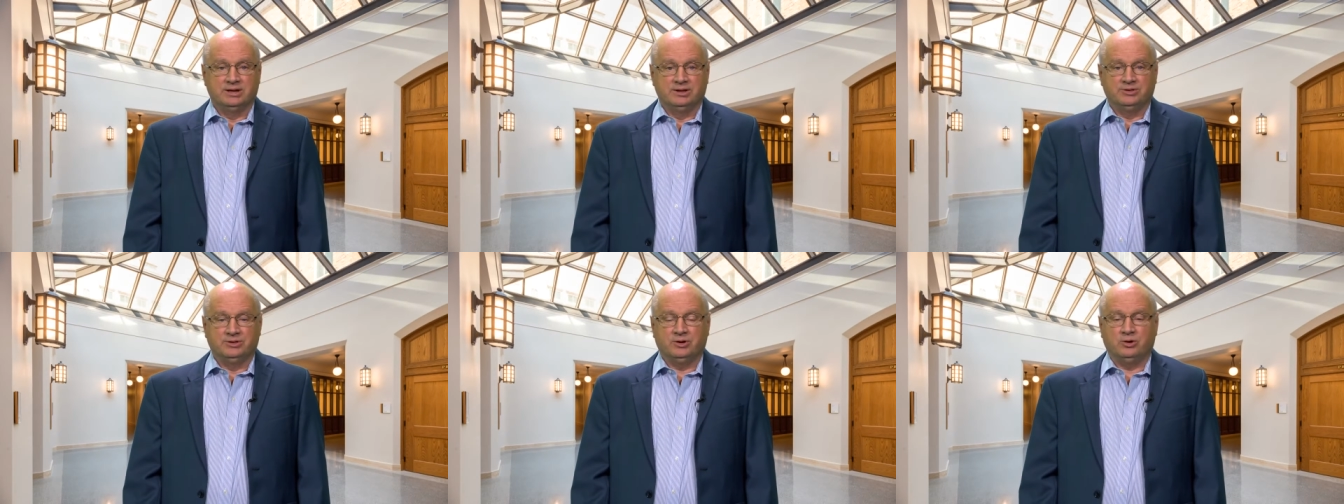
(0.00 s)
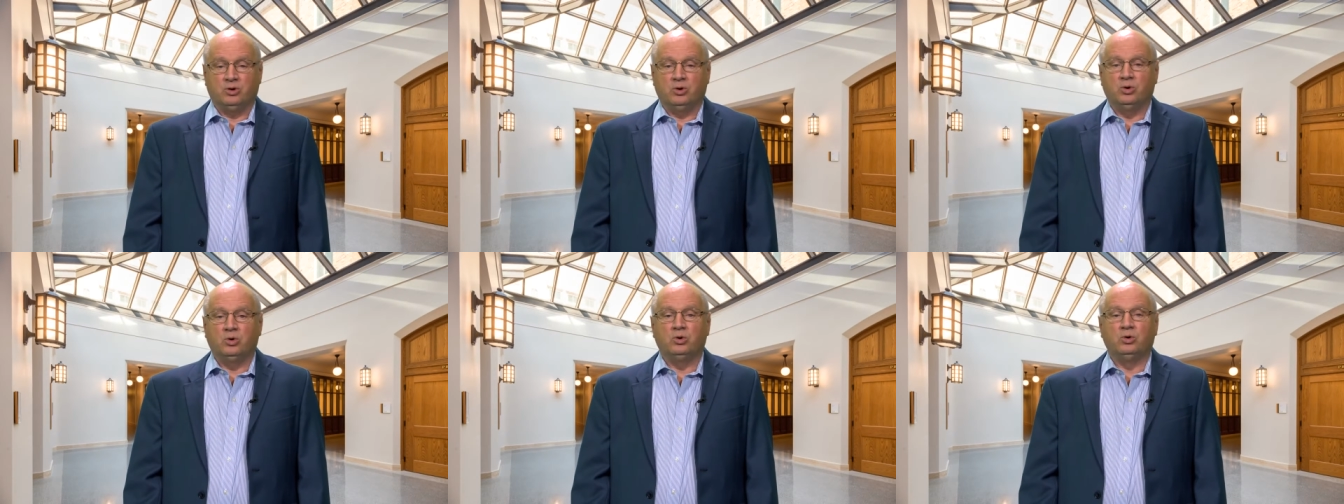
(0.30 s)
the
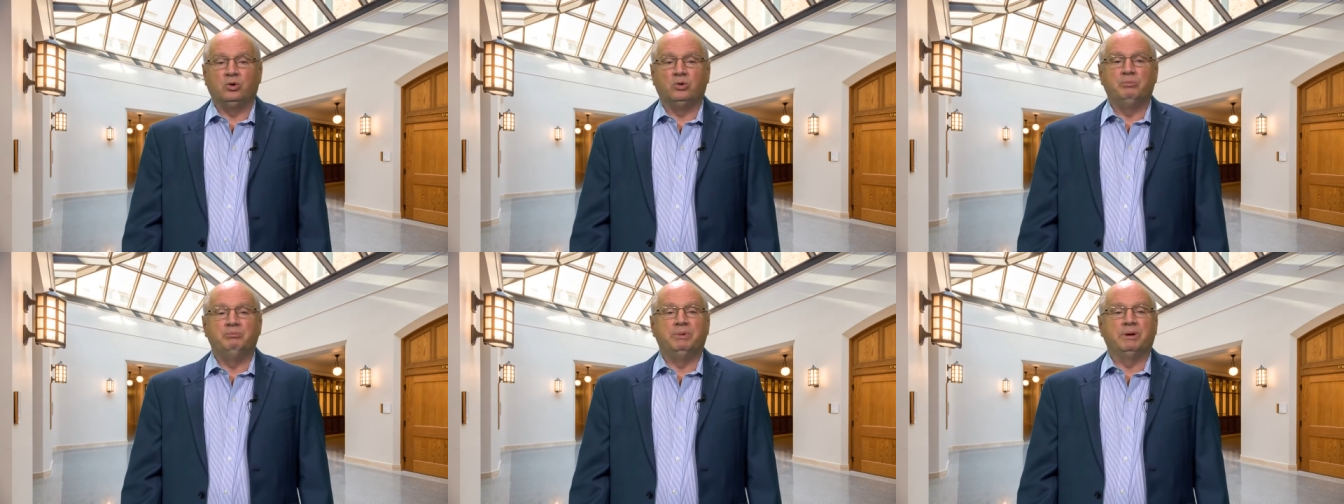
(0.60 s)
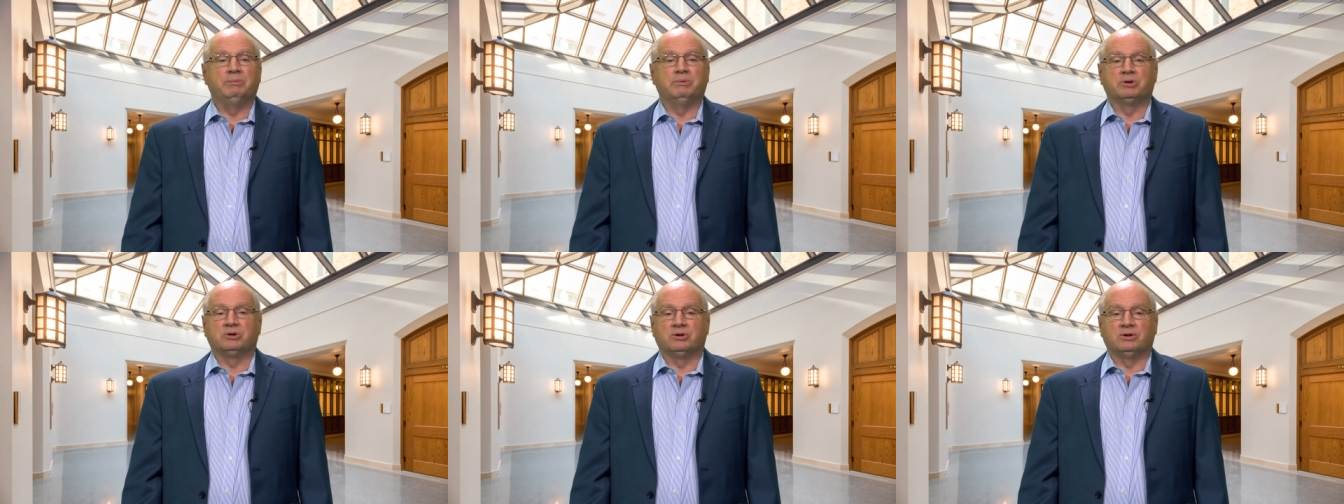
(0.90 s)
whole
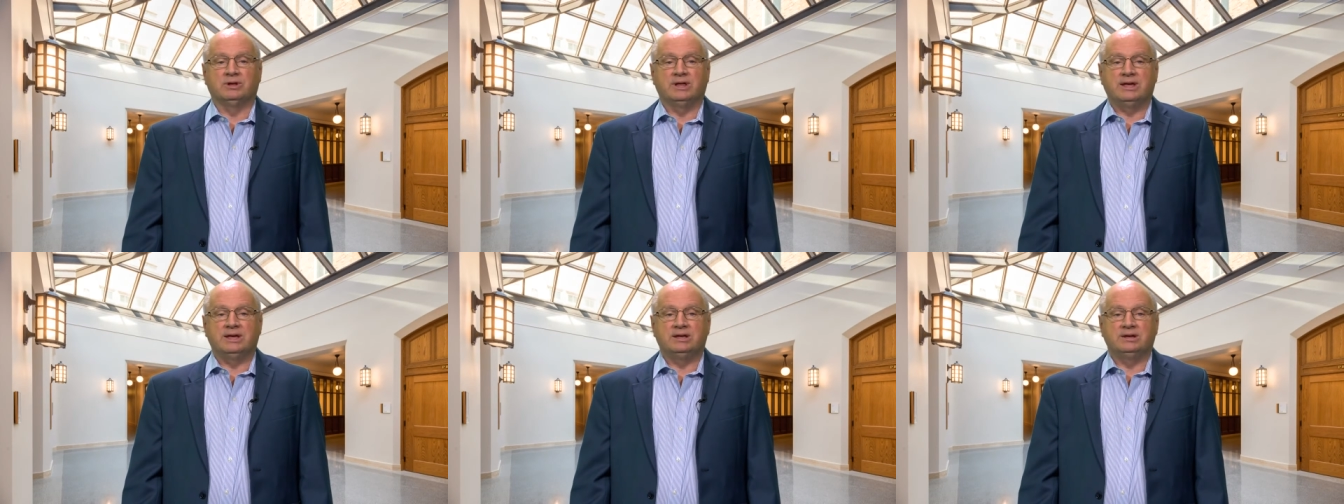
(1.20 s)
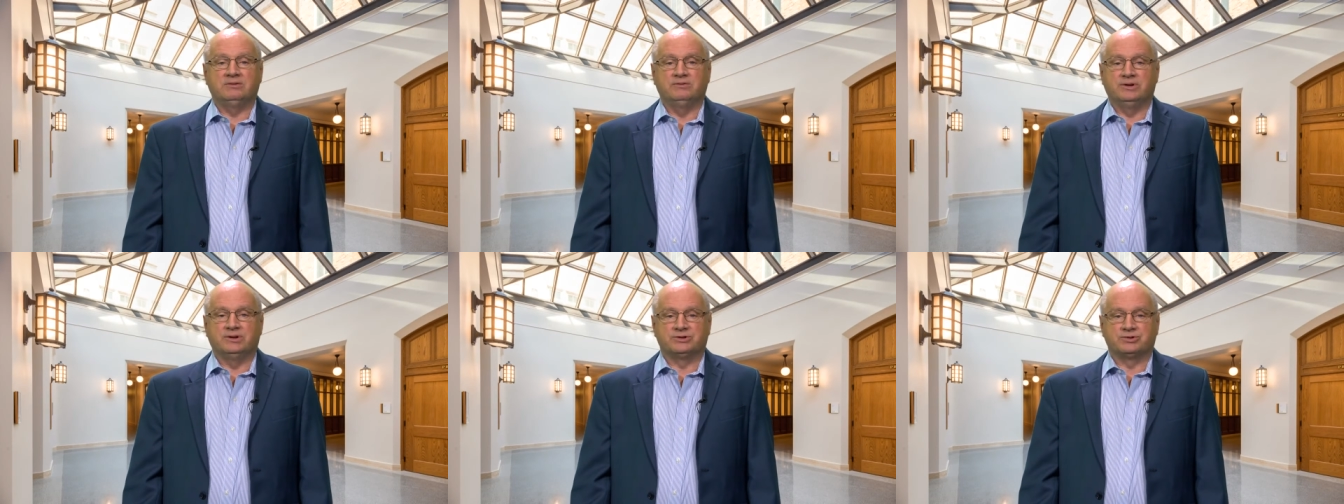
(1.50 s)
biblical land
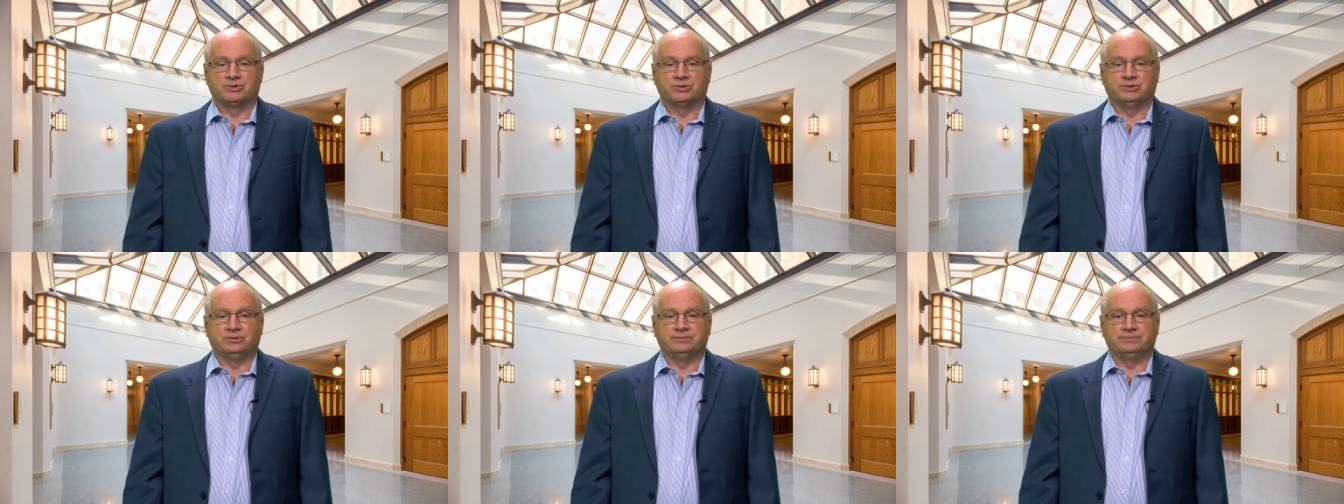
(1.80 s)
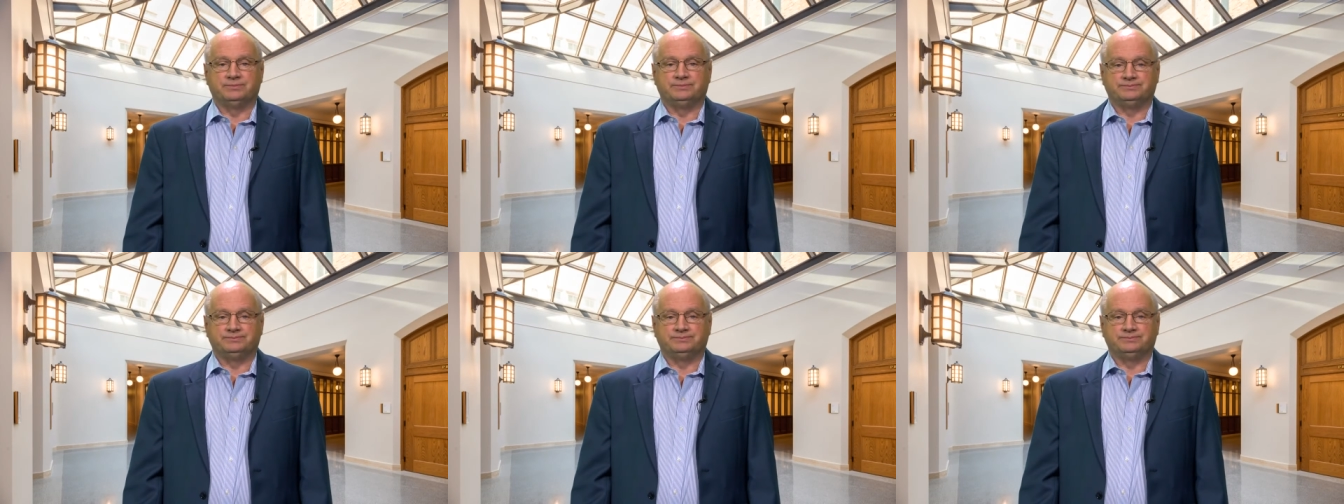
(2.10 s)
of Israel,